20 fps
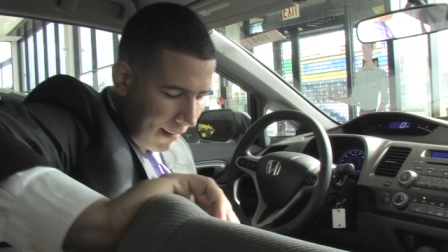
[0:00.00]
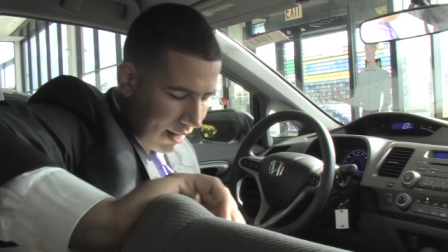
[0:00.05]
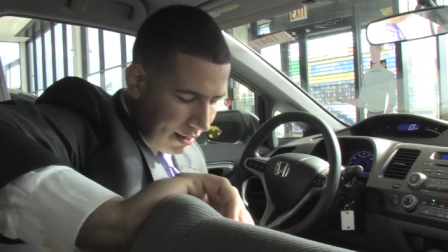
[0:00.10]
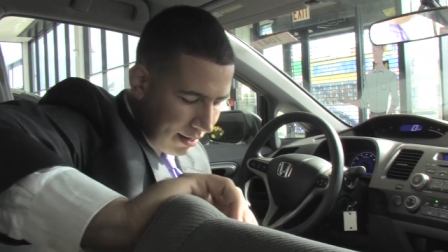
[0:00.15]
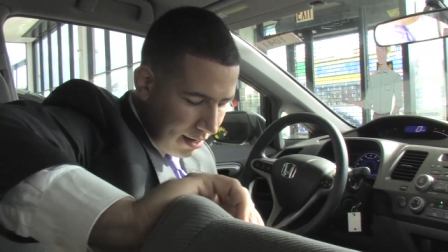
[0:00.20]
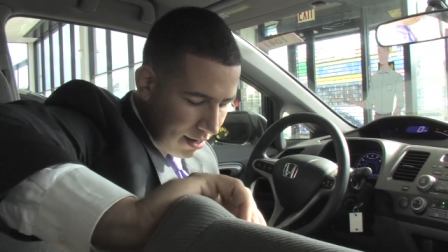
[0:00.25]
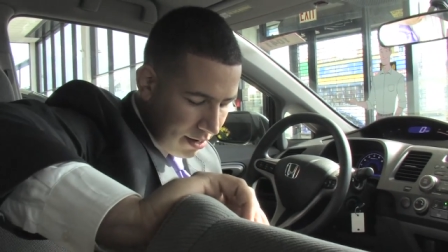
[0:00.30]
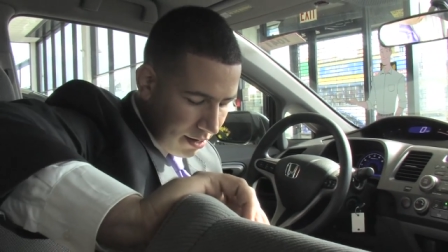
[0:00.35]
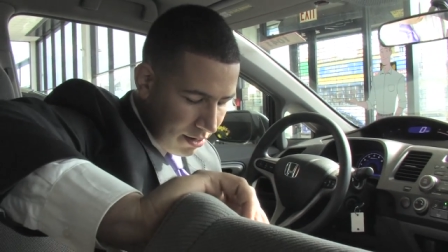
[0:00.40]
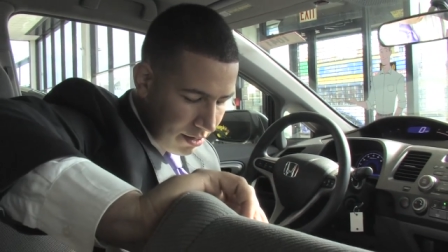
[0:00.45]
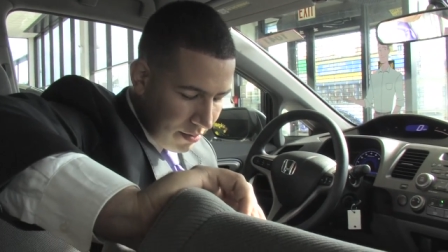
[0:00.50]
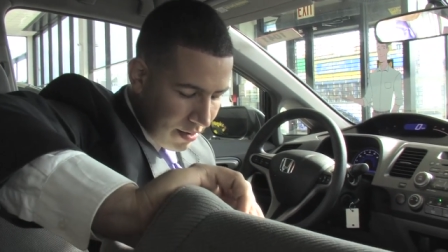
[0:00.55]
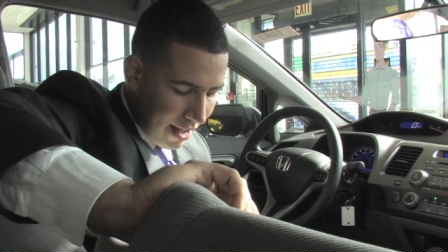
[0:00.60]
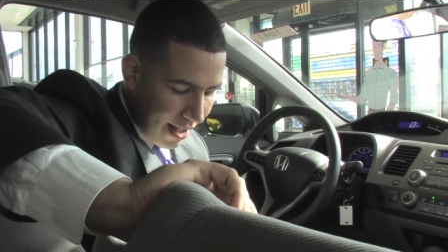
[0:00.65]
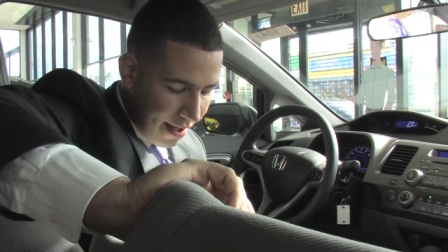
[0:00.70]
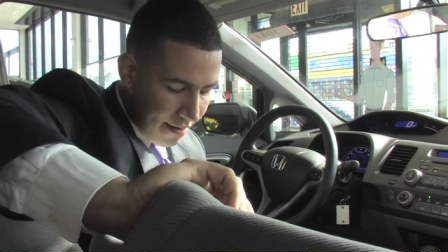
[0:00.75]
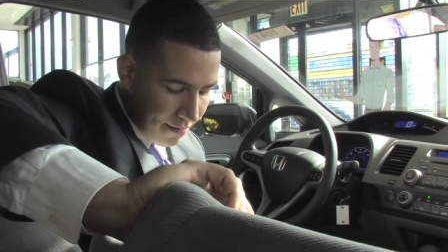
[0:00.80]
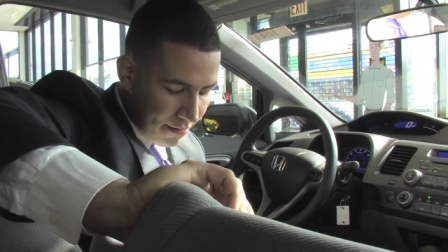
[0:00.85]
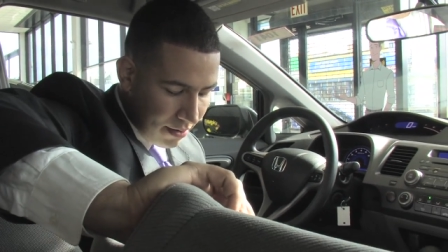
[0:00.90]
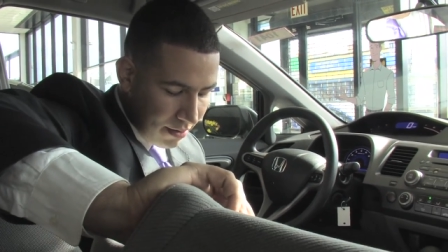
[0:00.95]
here you
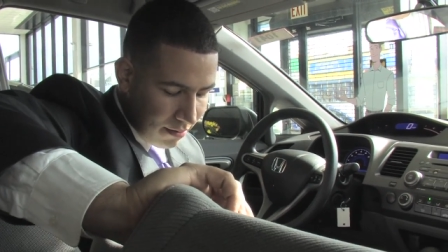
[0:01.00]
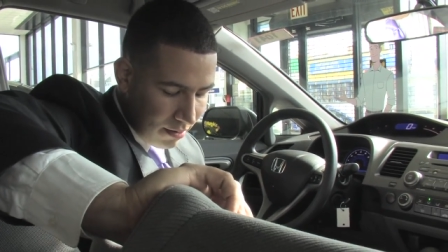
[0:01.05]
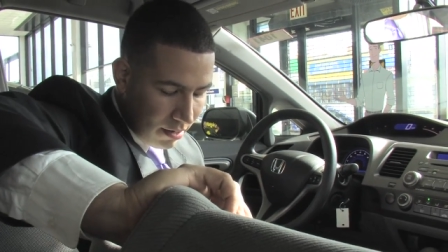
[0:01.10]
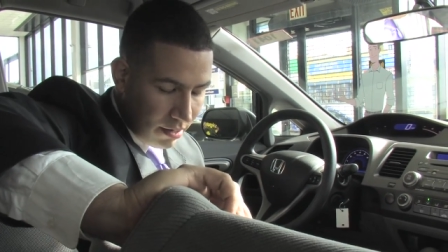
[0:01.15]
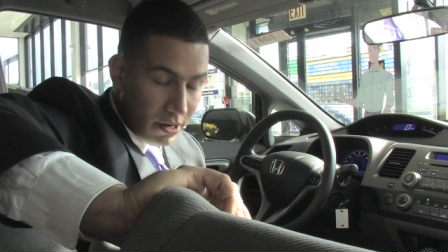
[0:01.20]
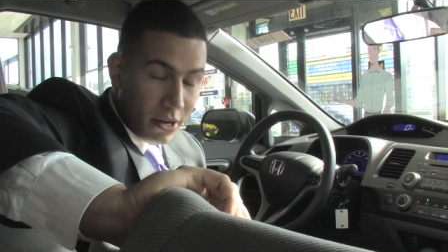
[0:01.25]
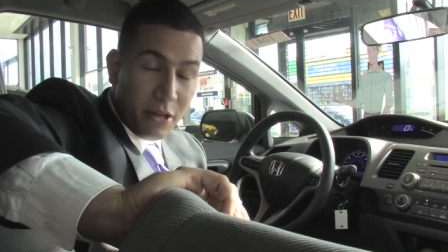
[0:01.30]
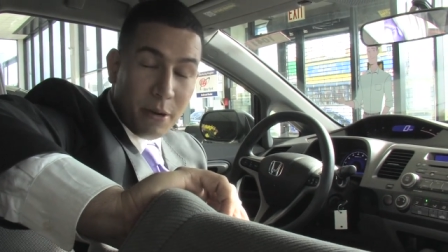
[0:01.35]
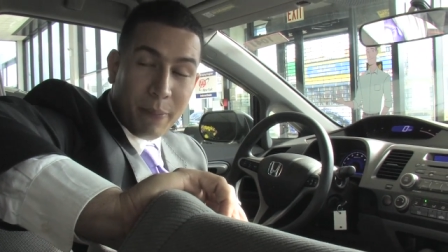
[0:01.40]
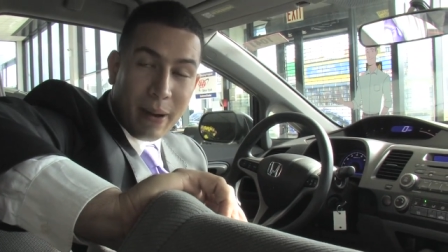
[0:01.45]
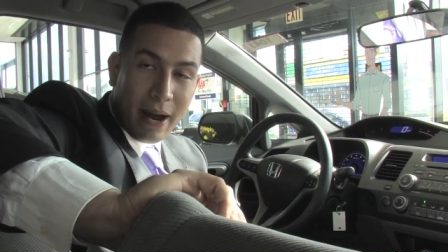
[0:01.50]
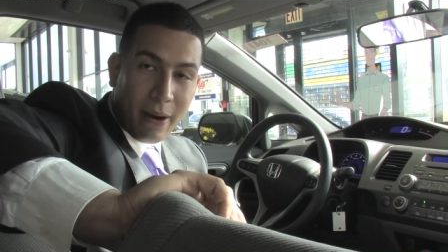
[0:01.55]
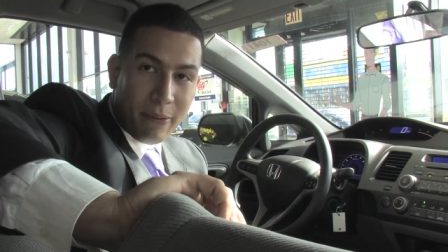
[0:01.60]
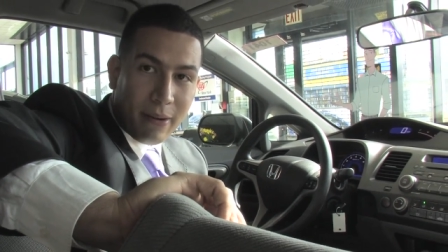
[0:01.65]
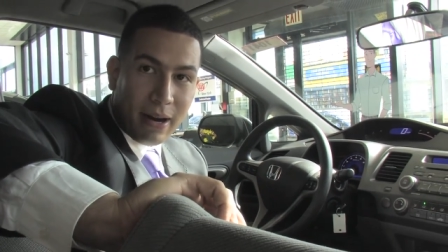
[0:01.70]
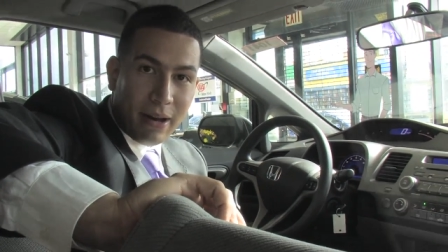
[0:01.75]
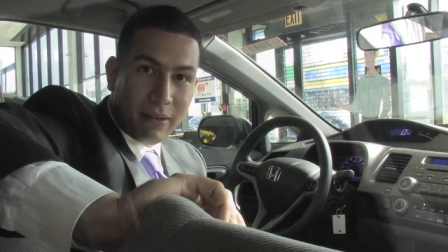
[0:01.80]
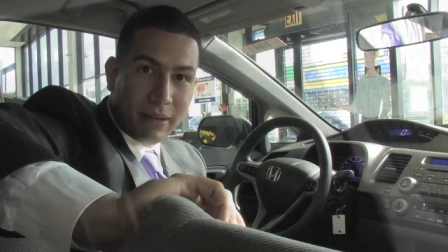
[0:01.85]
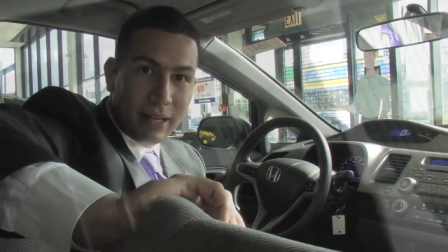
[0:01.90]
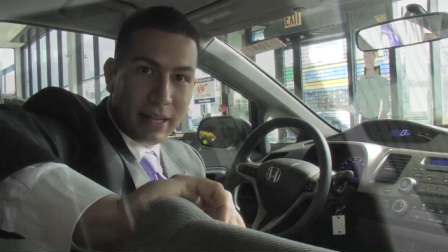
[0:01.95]
have another
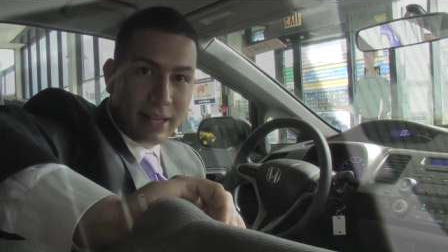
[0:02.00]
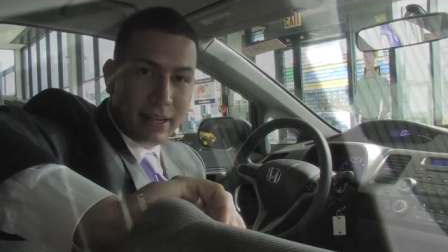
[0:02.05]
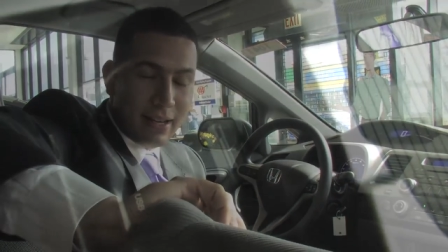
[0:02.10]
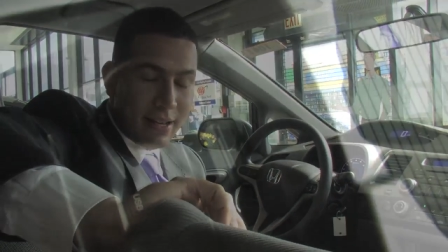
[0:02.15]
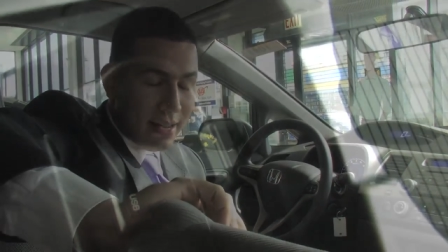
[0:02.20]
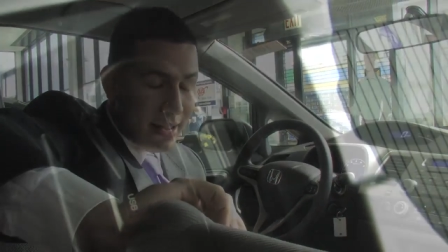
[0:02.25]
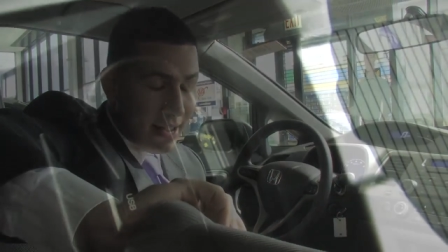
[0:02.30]
power outlet,